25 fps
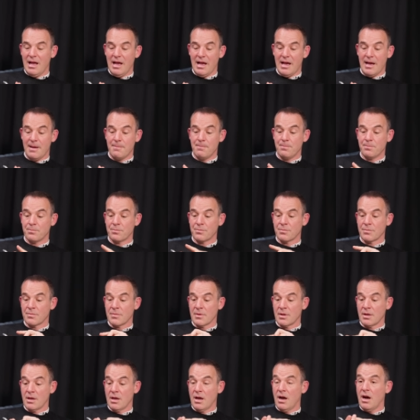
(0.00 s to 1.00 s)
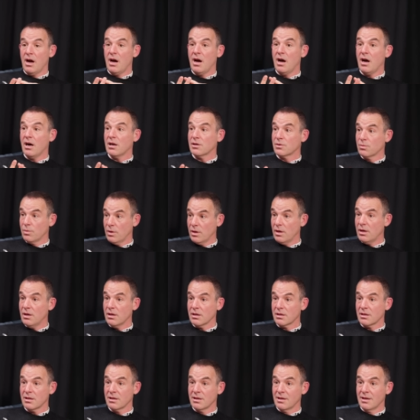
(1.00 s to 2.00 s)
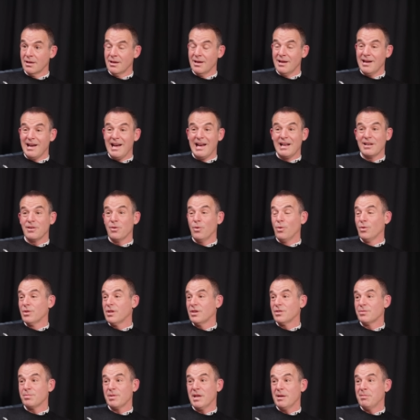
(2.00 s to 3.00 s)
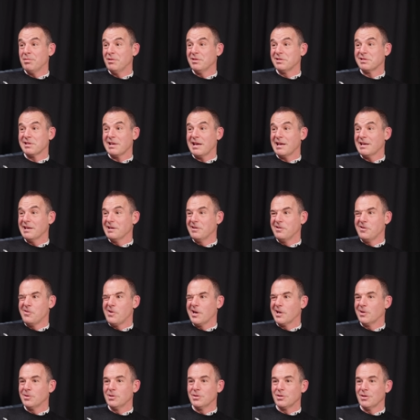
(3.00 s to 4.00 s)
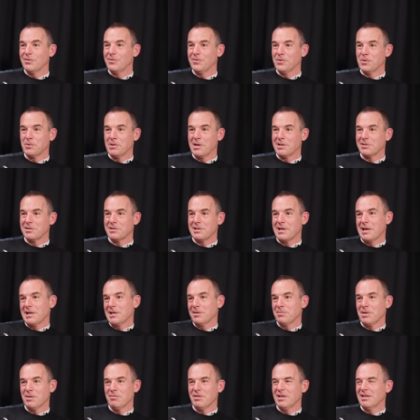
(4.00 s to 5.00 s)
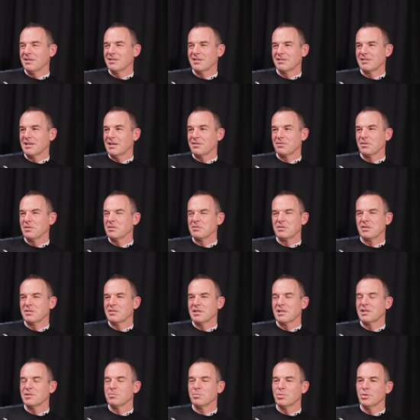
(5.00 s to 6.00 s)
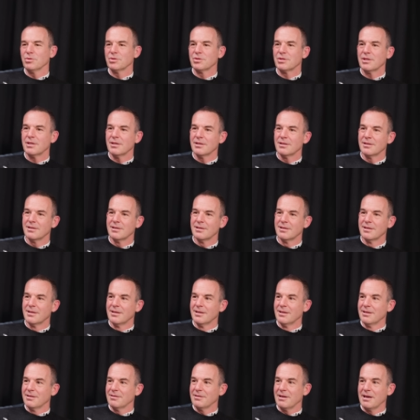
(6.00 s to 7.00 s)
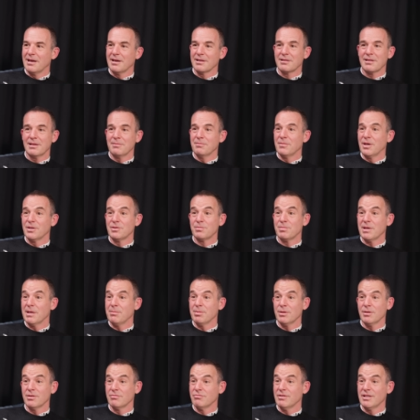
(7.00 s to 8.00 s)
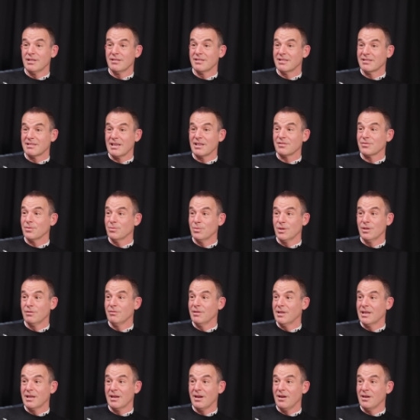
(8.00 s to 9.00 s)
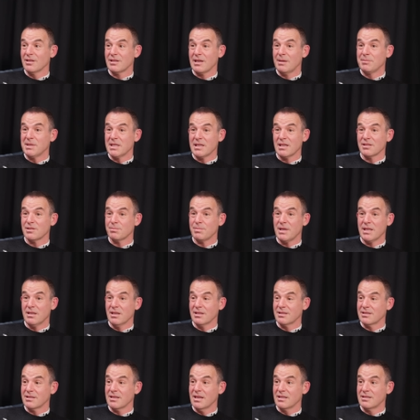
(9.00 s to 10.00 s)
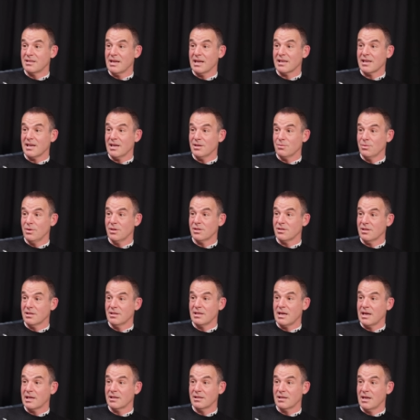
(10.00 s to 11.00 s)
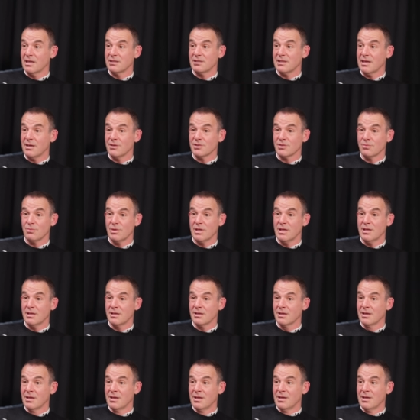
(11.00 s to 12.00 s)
Um, hard work, and all those people who say, oh, I only do four hours a day and I've been really successful, I just think it's bullshit. I think most people who are really successful work really hard. I mean, I spent a decade working 90 hours a week